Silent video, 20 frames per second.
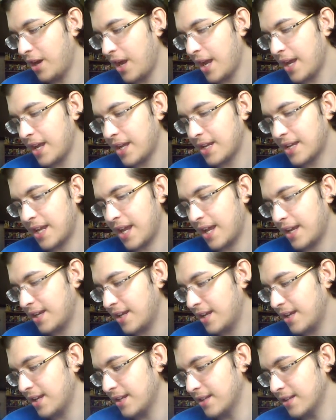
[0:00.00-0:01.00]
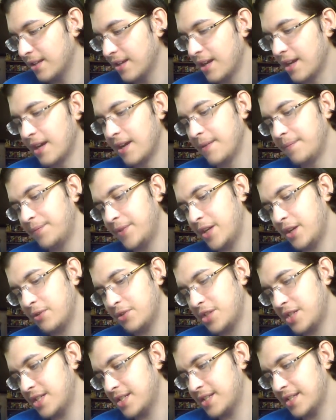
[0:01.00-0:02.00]
I get it, and, you know,
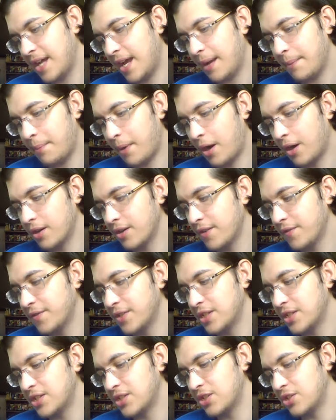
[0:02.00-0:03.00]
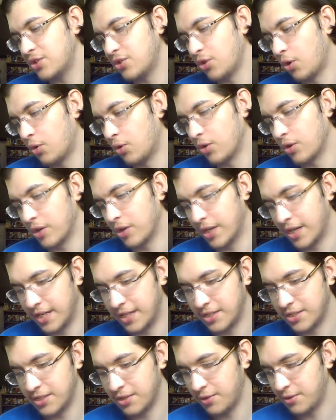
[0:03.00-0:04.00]
she's not part of the
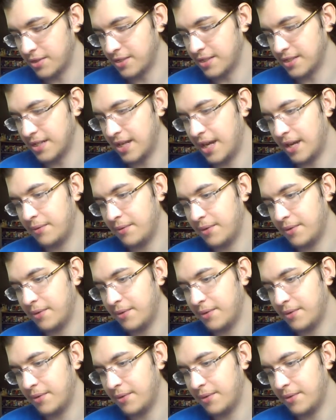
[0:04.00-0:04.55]
story, so it's not